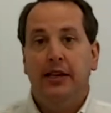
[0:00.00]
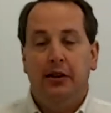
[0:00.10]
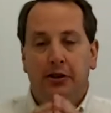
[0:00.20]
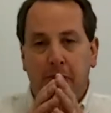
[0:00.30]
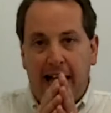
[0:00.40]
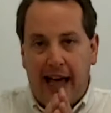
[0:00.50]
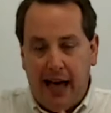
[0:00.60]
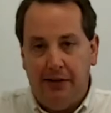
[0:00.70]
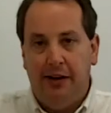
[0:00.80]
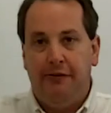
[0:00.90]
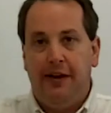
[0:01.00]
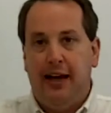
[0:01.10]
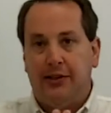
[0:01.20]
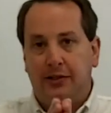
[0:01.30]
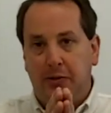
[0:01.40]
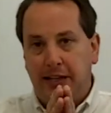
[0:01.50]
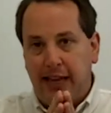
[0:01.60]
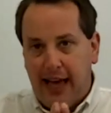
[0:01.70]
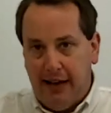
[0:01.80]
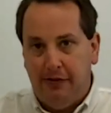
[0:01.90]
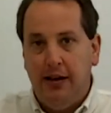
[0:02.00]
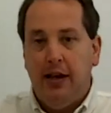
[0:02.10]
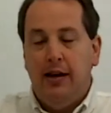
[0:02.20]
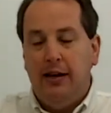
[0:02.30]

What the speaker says: You know, do we have enough facts? Do we have